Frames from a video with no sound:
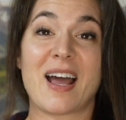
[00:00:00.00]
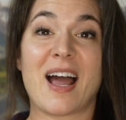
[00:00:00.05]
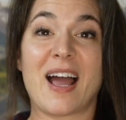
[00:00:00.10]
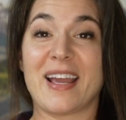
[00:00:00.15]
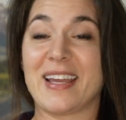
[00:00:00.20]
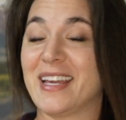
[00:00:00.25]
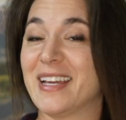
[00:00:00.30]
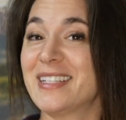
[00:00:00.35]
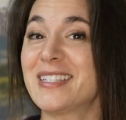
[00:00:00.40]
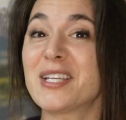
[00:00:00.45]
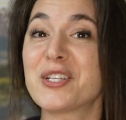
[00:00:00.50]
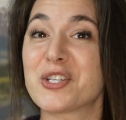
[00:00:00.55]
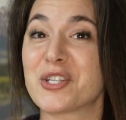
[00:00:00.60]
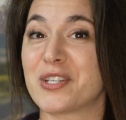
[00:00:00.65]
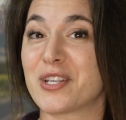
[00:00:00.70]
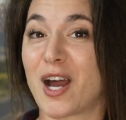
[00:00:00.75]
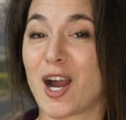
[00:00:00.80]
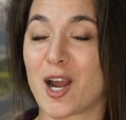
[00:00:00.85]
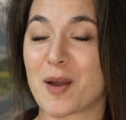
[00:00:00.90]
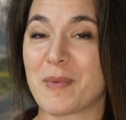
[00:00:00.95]
I guess I should
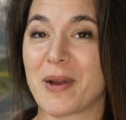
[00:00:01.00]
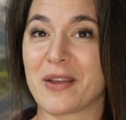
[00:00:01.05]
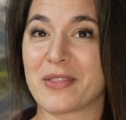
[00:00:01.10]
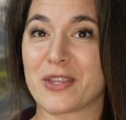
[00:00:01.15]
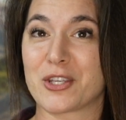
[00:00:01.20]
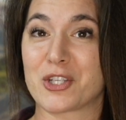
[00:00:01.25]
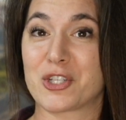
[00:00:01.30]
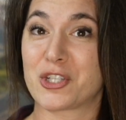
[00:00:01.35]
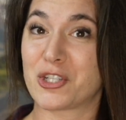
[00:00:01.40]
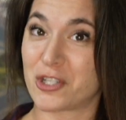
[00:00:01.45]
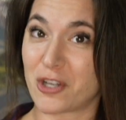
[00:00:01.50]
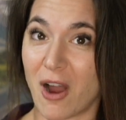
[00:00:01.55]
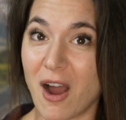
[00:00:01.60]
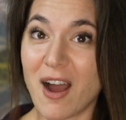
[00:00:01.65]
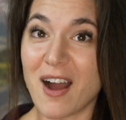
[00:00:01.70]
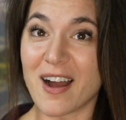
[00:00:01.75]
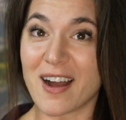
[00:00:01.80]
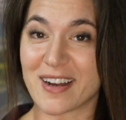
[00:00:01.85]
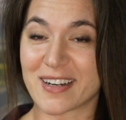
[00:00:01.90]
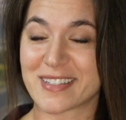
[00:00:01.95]
talk about the
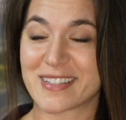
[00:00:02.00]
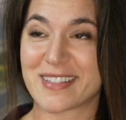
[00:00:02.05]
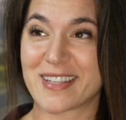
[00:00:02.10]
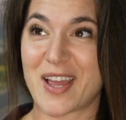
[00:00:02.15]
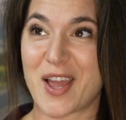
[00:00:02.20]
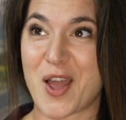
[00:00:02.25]
shocks.